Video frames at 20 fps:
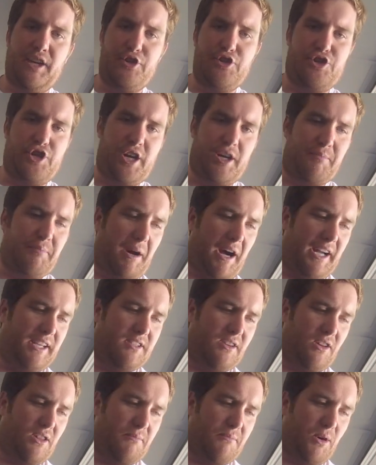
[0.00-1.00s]
Jig
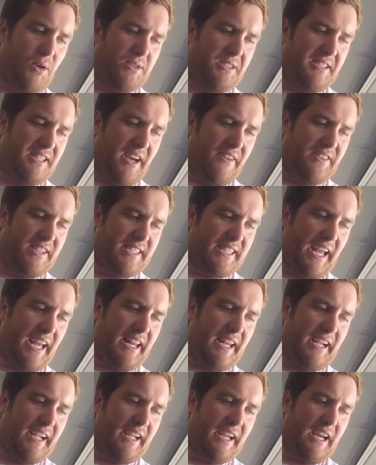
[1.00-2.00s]
bites are the most
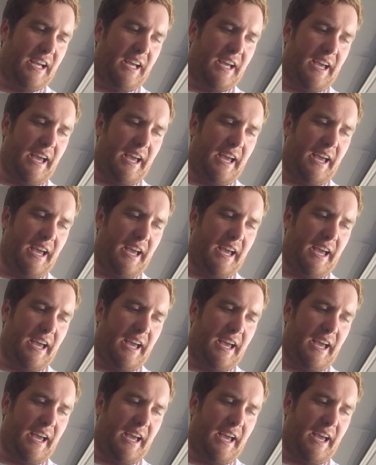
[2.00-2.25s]
devastating,